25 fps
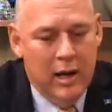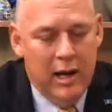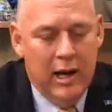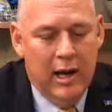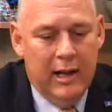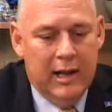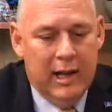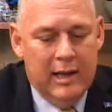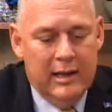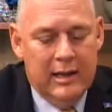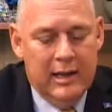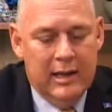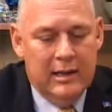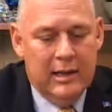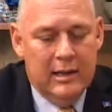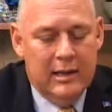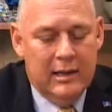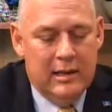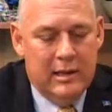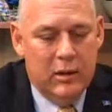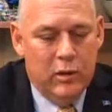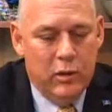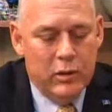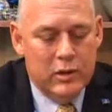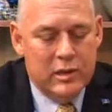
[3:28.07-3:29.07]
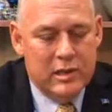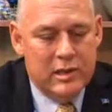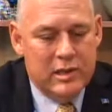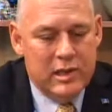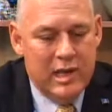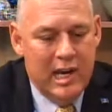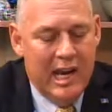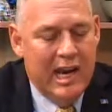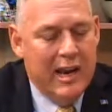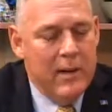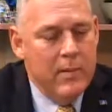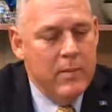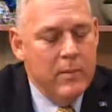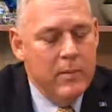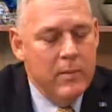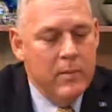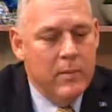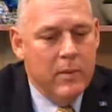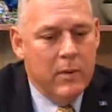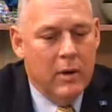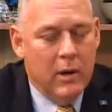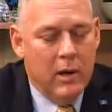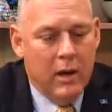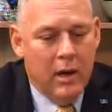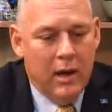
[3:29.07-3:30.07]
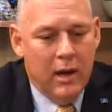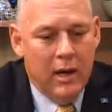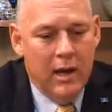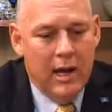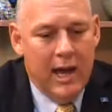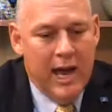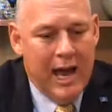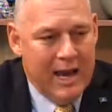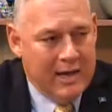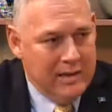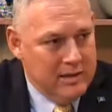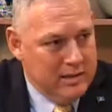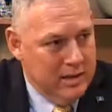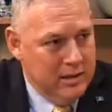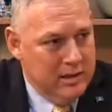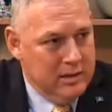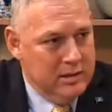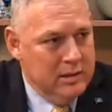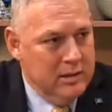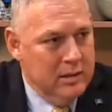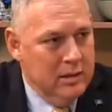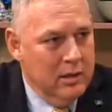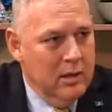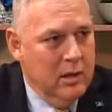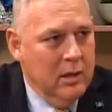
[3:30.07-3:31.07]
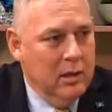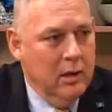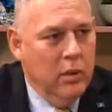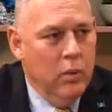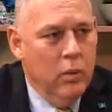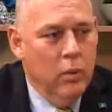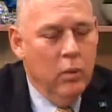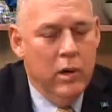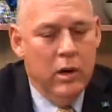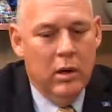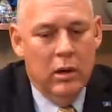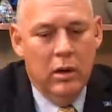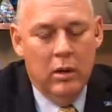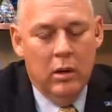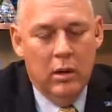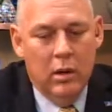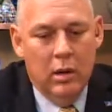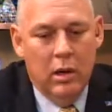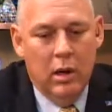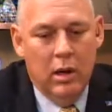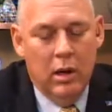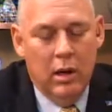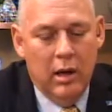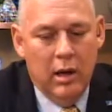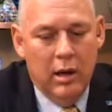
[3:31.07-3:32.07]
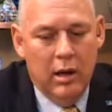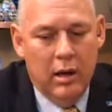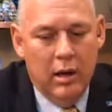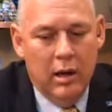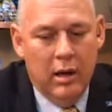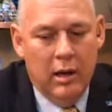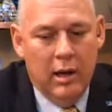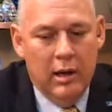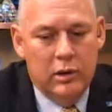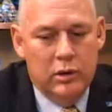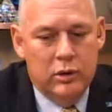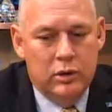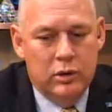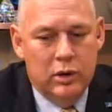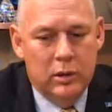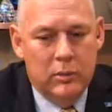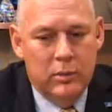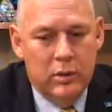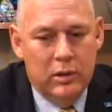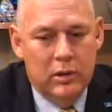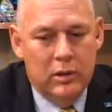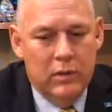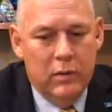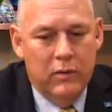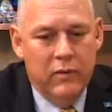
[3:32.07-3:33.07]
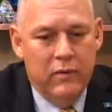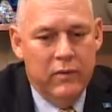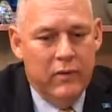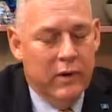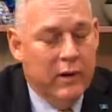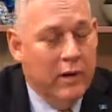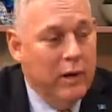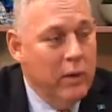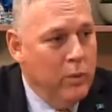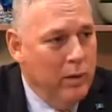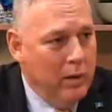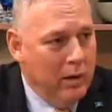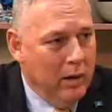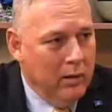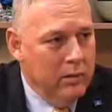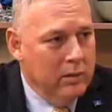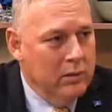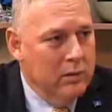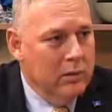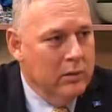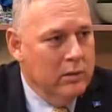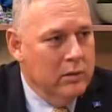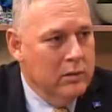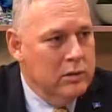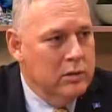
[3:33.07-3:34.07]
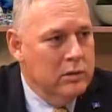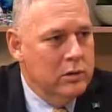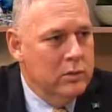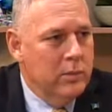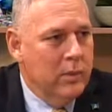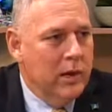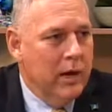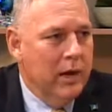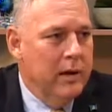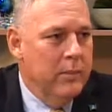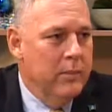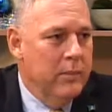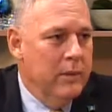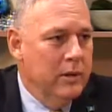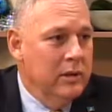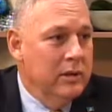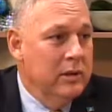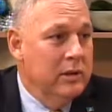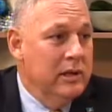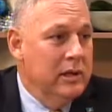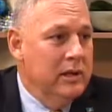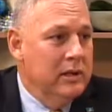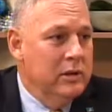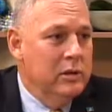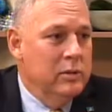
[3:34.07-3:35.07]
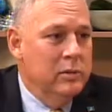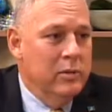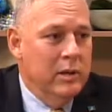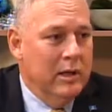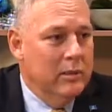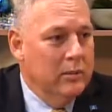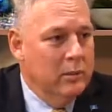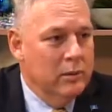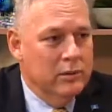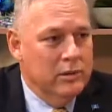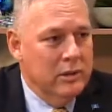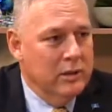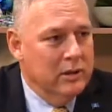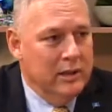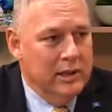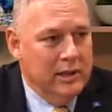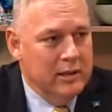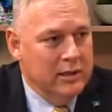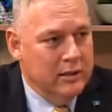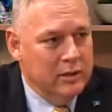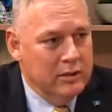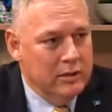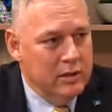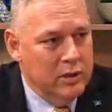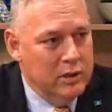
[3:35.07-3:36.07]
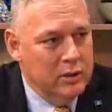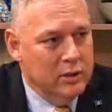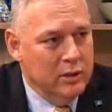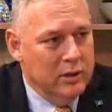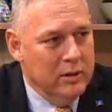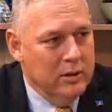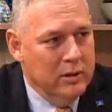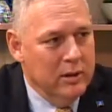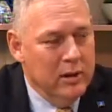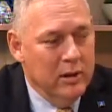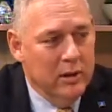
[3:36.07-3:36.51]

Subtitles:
And I think that those same assets will attribute very well to my ability to be able to lead this country.